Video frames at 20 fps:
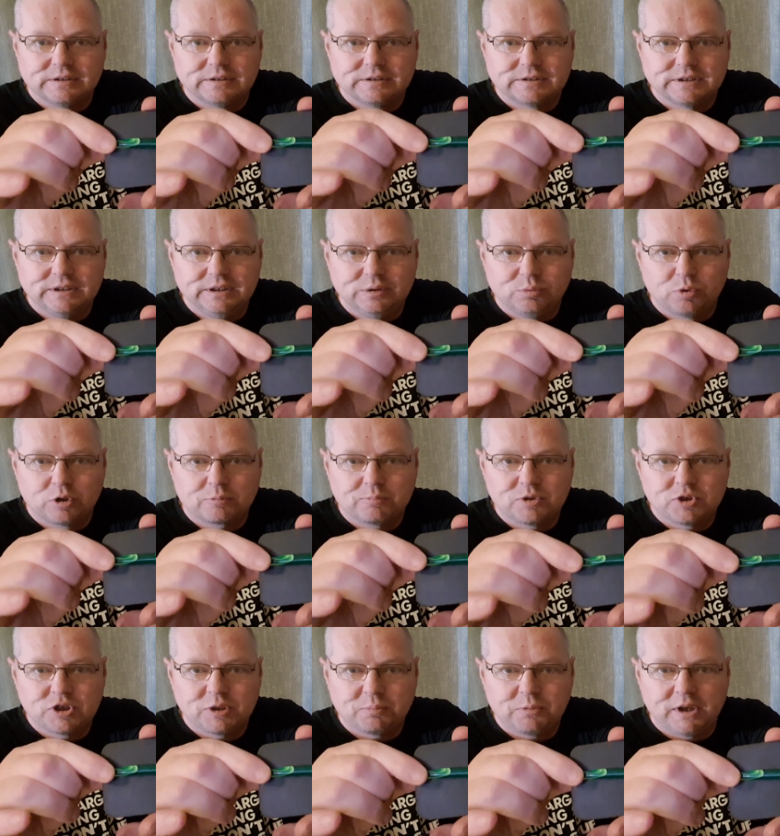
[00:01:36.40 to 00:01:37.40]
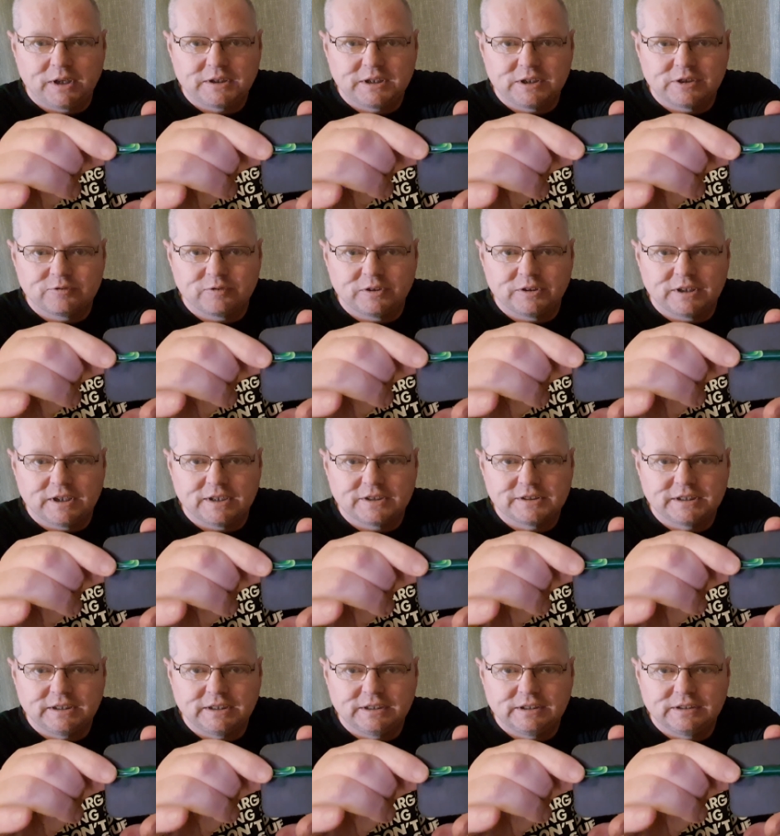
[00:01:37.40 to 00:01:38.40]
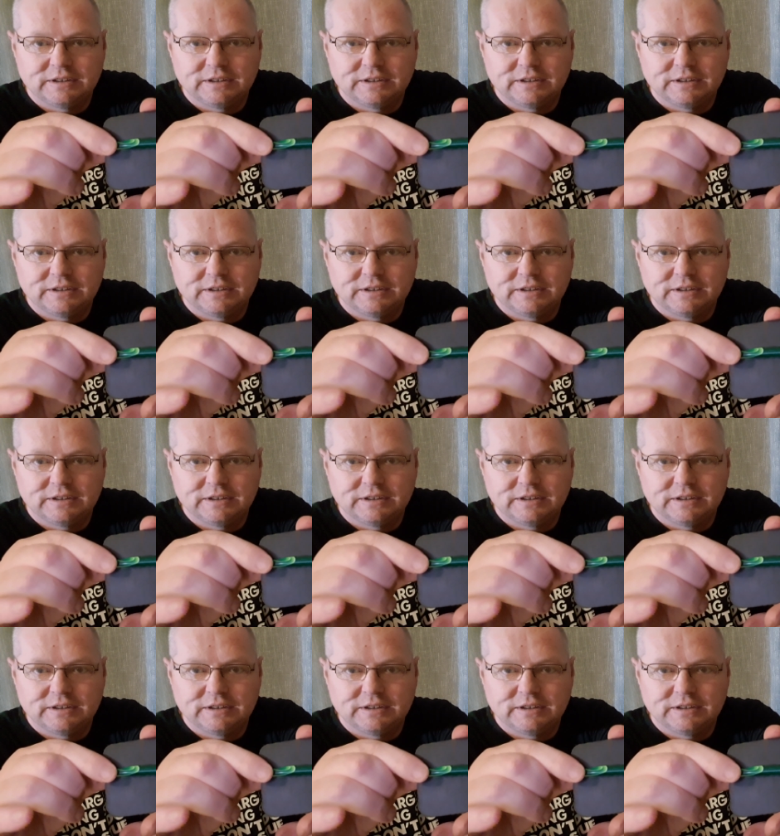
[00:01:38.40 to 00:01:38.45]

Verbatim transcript: See the workmanship in that there is fantastic.